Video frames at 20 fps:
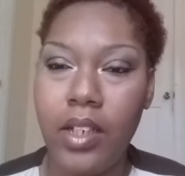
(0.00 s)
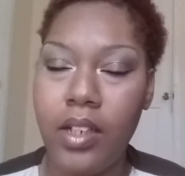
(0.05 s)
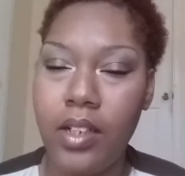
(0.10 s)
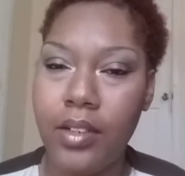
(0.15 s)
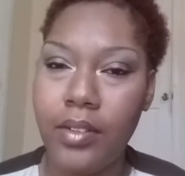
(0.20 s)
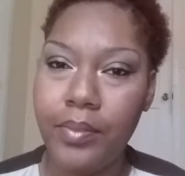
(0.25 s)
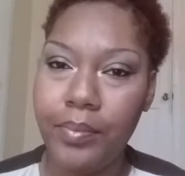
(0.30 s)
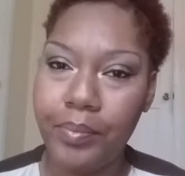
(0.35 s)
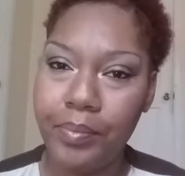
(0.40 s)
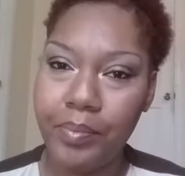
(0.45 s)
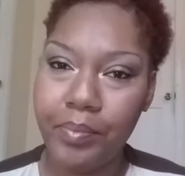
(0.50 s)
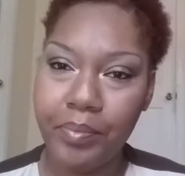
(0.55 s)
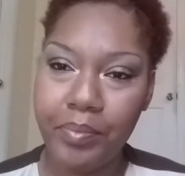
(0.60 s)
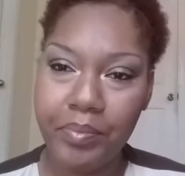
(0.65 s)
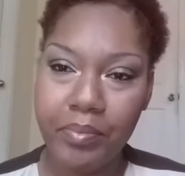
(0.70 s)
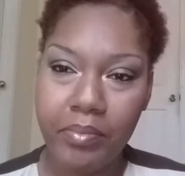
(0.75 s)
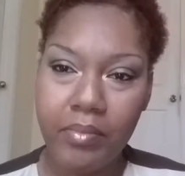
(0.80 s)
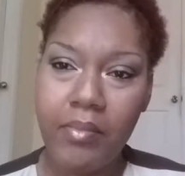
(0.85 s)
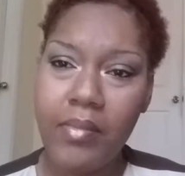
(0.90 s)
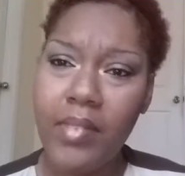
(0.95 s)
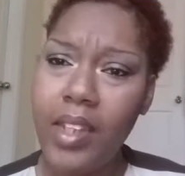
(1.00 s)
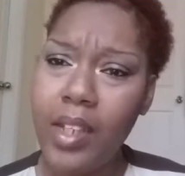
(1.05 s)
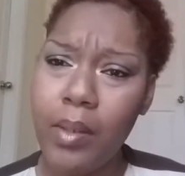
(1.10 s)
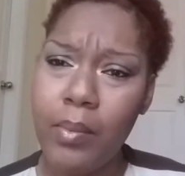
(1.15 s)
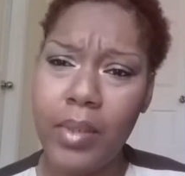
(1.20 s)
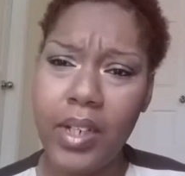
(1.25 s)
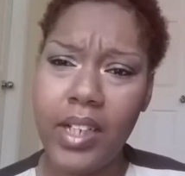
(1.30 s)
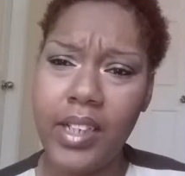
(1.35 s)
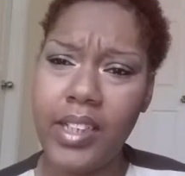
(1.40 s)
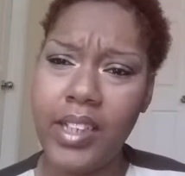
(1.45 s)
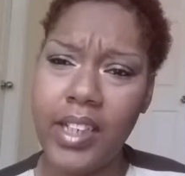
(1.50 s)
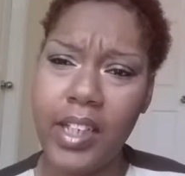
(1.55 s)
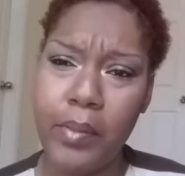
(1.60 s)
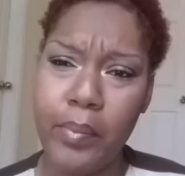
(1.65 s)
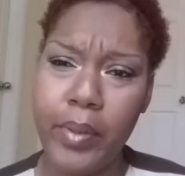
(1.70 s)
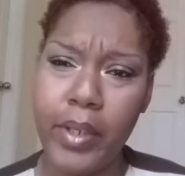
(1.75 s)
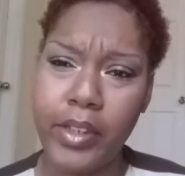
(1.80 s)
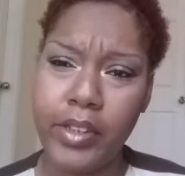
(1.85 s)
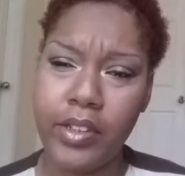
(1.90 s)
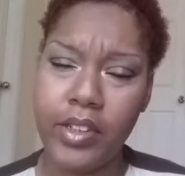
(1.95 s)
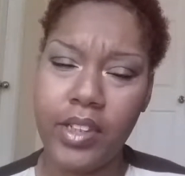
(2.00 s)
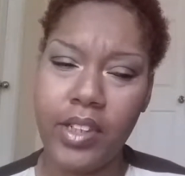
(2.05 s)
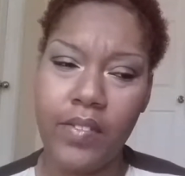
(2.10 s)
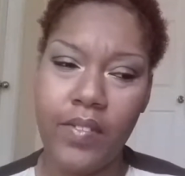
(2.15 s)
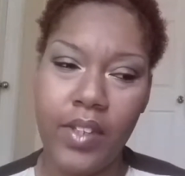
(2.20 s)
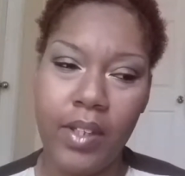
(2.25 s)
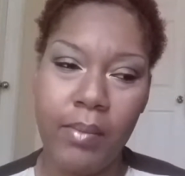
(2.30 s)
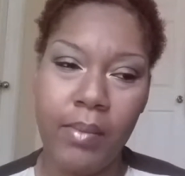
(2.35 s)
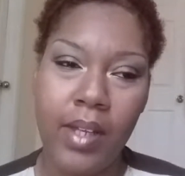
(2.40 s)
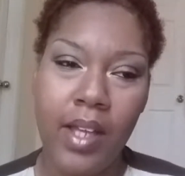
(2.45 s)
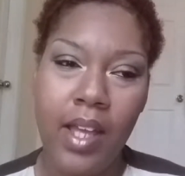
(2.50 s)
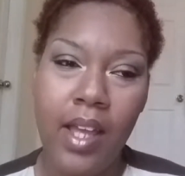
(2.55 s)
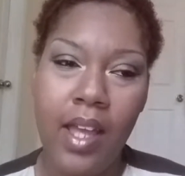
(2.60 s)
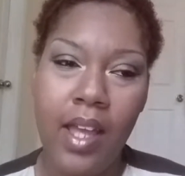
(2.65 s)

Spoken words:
y'all. But I did get pictures of them.